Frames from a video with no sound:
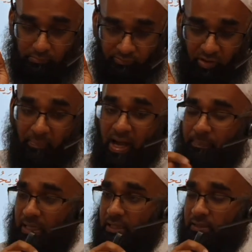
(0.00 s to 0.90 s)
Fama
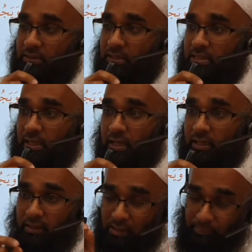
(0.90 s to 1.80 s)
ballagta
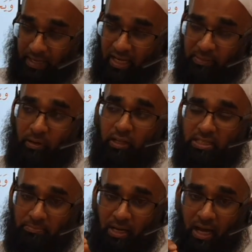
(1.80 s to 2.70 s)
risalata. The negative particle
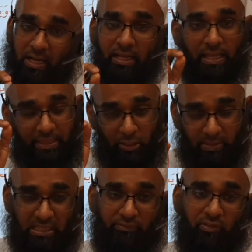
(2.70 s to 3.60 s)
is ma. Then you
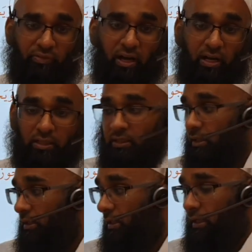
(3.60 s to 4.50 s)
must have a fa.
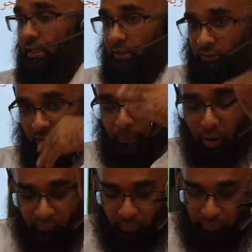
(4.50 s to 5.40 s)
So
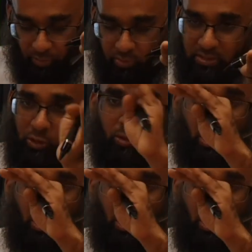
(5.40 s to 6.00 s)
apart from those, you don't